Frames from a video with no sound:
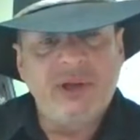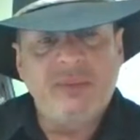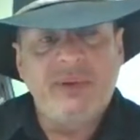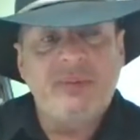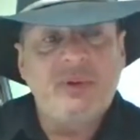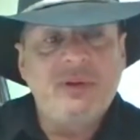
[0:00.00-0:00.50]
done,
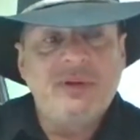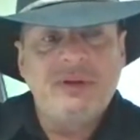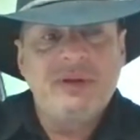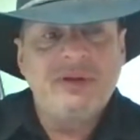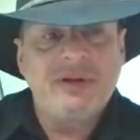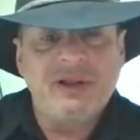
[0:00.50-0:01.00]
people.
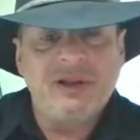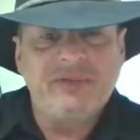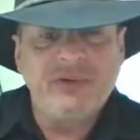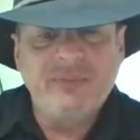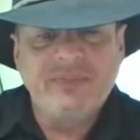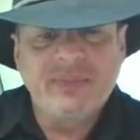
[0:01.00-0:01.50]
I
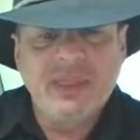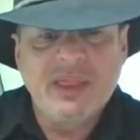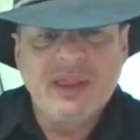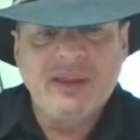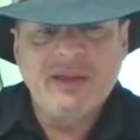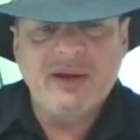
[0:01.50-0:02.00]
love you.
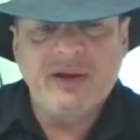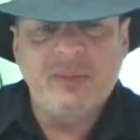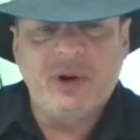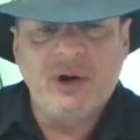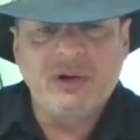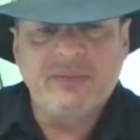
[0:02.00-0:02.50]
On your
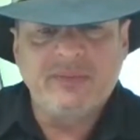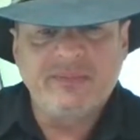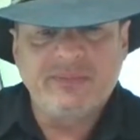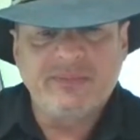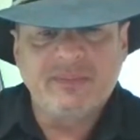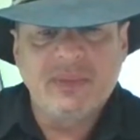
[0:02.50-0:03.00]
mark,
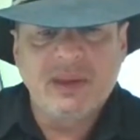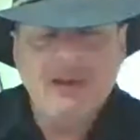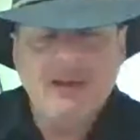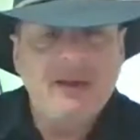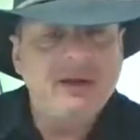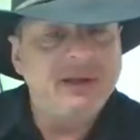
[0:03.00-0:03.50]

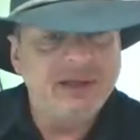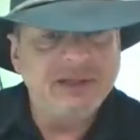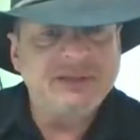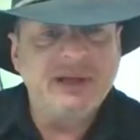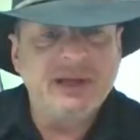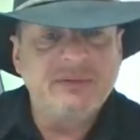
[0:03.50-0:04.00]

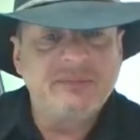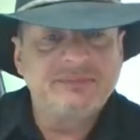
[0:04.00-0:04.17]
get set,